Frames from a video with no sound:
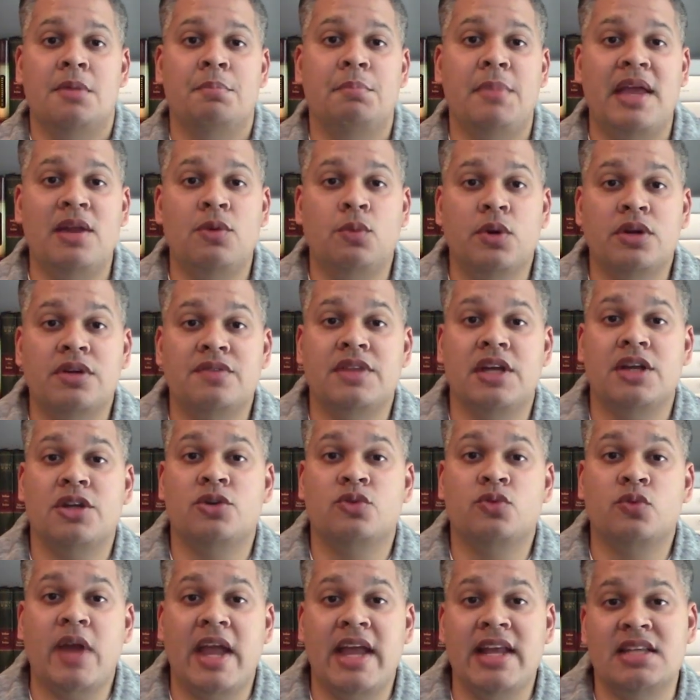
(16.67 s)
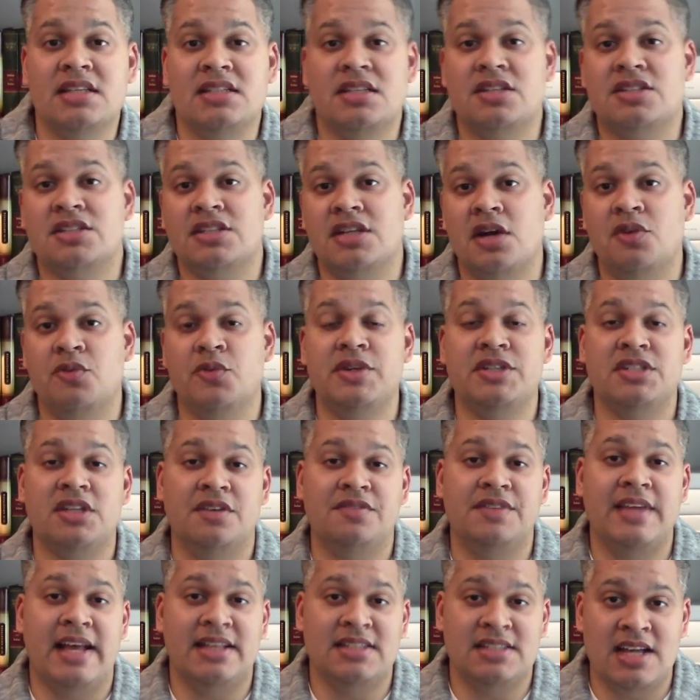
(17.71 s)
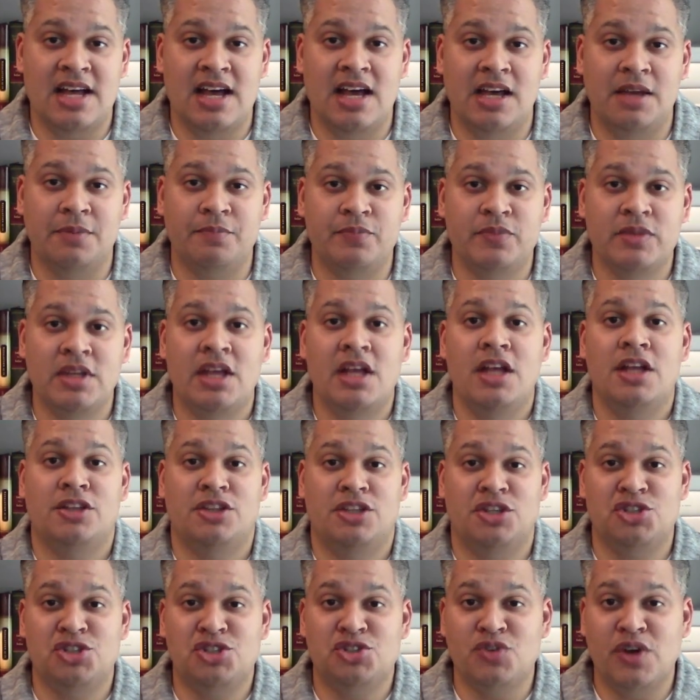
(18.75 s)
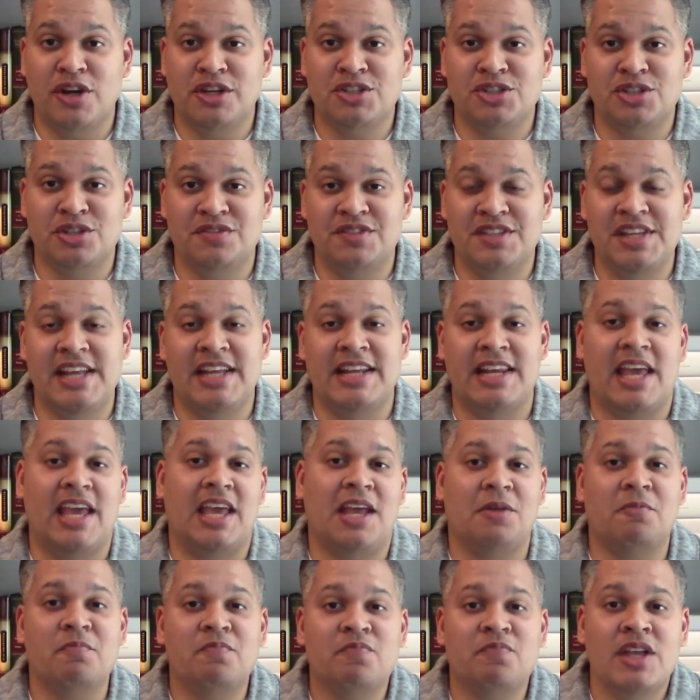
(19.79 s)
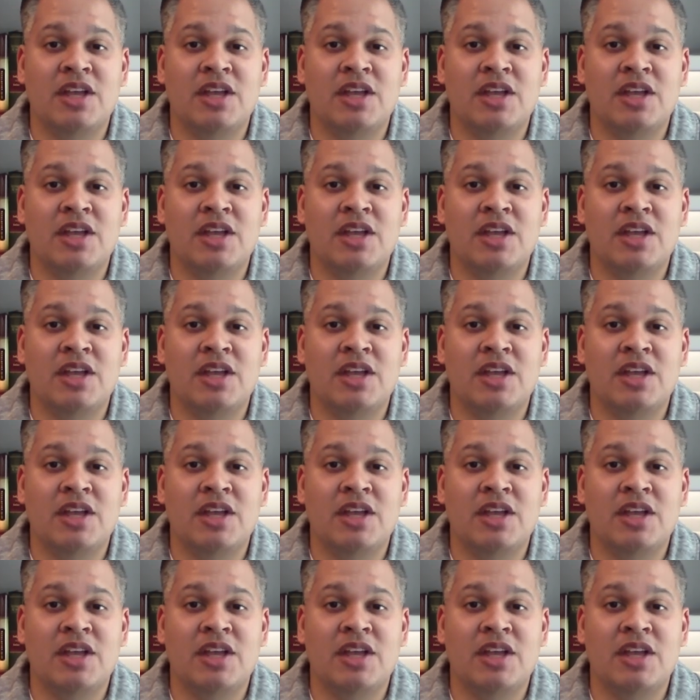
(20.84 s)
made one of the greatest discoveries of that time, the structure of DNA.